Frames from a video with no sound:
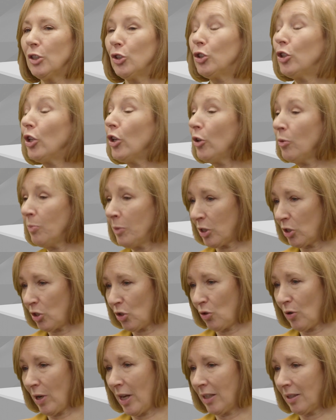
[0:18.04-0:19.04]
Too much
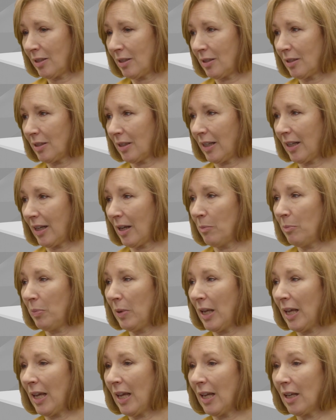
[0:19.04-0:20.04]
stress can
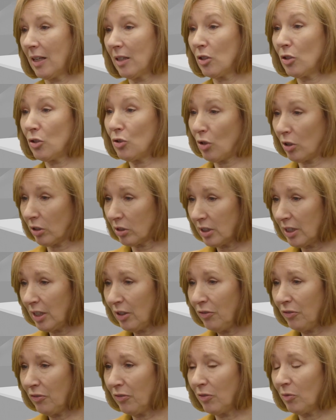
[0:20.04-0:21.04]
be
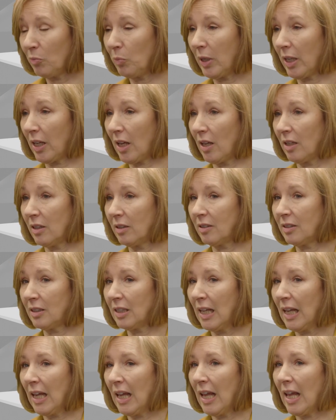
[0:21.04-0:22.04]
destructive because
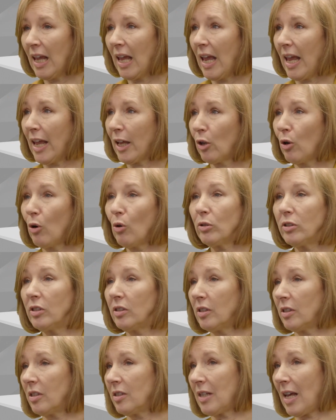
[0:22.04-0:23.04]
it
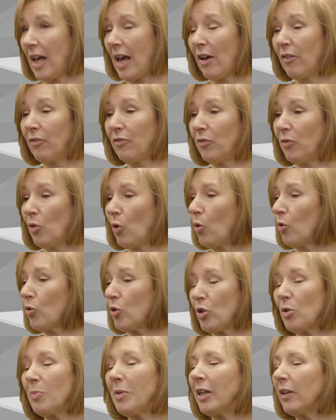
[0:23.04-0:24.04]
causes us to have
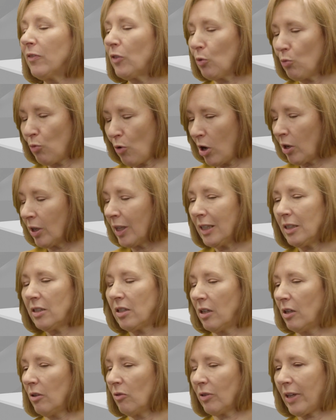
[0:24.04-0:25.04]
too many of the wrong
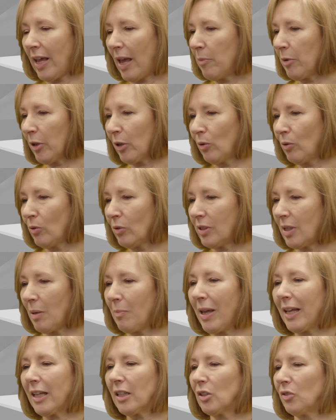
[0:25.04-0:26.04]
internal chemicals that
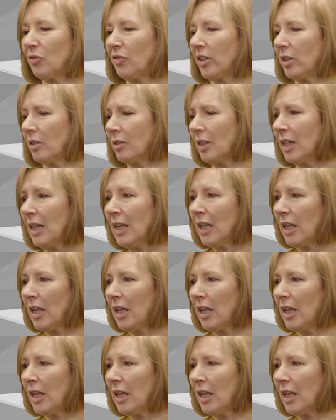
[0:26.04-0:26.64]
make us feel